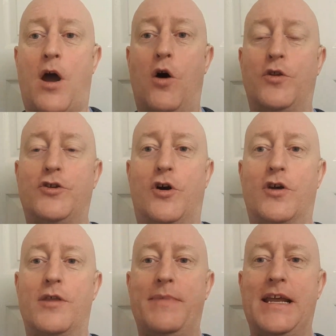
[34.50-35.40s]
all the
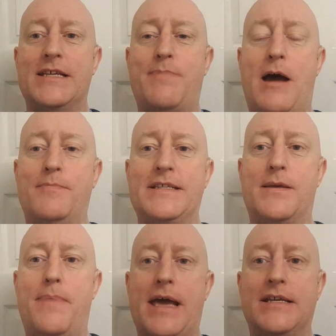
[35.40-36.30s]
talk at the minute is about
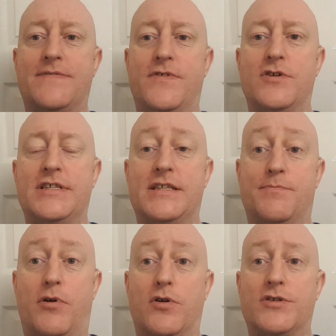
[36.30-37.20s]
Mr. Bates versus the
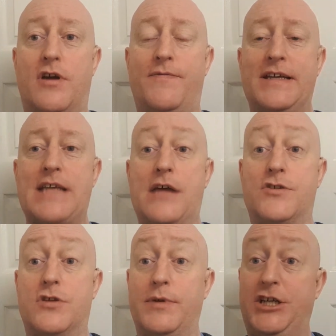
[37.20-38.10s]
post office, and
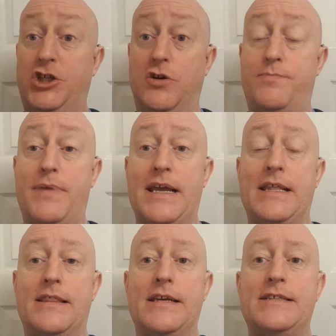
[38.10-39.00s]
so it should
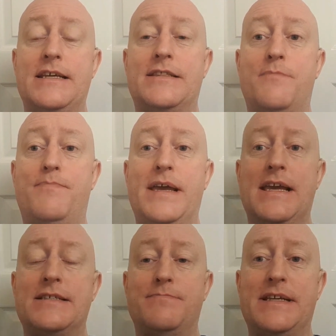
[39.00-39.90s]
be. This is the
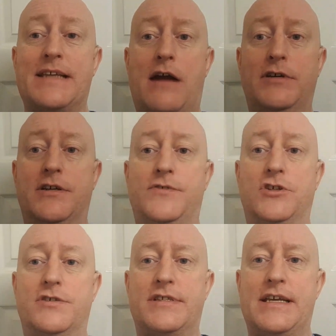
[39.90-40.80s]
biggest miscarriage of
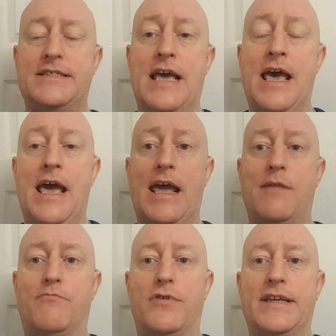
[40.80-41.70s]
justice
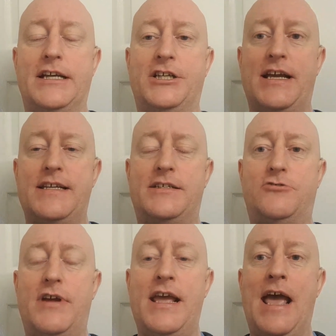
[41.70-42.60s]
in British
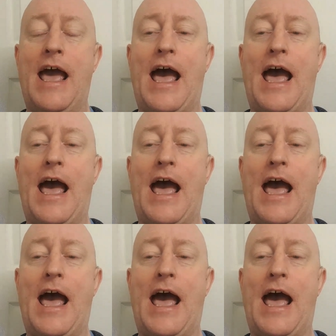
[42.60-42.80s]
history.